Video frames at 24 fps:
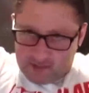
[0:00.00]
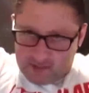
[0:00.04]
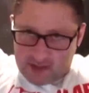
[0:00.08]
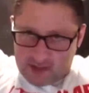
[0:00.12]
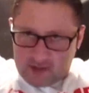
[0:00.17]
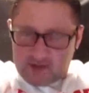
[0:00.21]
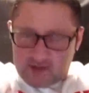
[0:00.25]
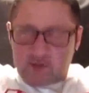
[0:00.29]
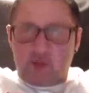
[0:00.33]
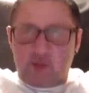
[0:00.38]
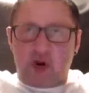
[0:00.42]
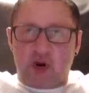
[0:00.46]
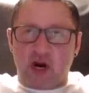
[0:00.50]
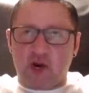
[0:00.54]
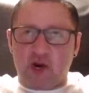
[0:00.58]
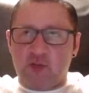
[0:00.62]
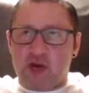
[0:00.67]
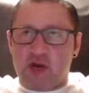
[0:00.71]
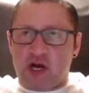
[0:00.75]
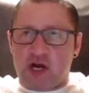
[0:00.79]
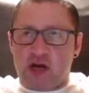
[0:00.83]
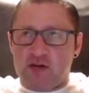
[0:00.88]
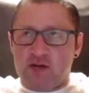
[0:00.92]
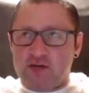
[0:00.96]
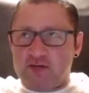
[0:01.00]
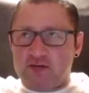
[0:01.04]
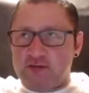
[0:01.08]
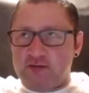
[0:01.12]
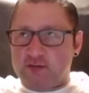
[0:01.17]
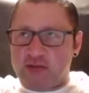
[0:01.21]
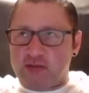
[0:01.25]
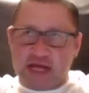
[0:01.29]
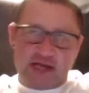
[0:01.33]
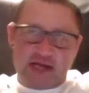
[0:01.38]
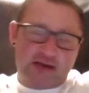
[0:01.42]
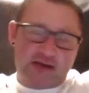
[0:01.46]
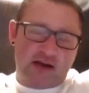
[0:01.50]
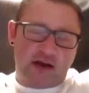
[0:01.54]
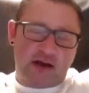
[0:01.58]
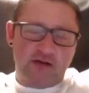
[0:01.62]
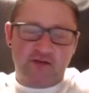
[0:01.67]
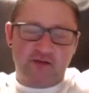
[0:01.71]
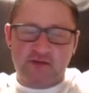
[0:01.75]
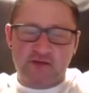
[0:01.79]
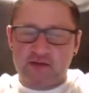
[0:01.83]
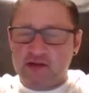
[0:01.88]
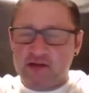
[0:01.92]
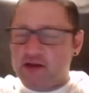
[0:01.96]
There's a barbell, bad
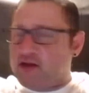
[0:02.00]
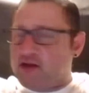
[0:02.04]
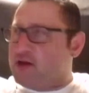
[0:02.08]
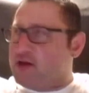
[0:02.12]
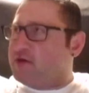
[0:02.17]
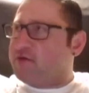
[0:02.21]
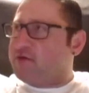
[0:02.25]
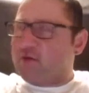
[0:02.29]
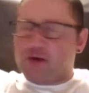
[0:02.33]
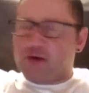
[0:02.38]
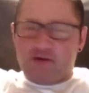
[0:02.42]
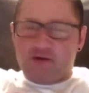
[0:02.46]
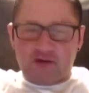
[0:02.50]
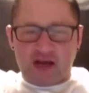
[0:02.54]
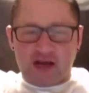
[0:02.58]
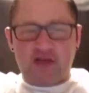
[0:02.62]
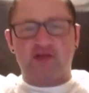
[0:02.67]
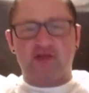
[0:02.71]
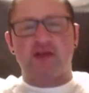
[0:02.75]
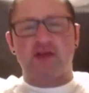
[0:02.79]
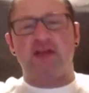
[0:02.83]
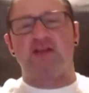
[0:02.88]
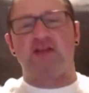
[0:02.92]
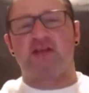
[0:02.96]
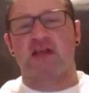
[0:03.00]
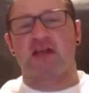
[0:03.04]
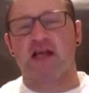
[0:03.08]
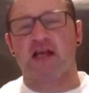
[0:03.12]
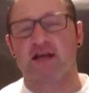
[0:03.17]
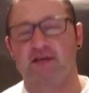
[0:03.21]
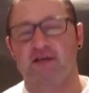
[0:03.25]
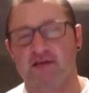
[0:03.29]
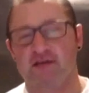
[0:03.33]
enough, 45 on each side.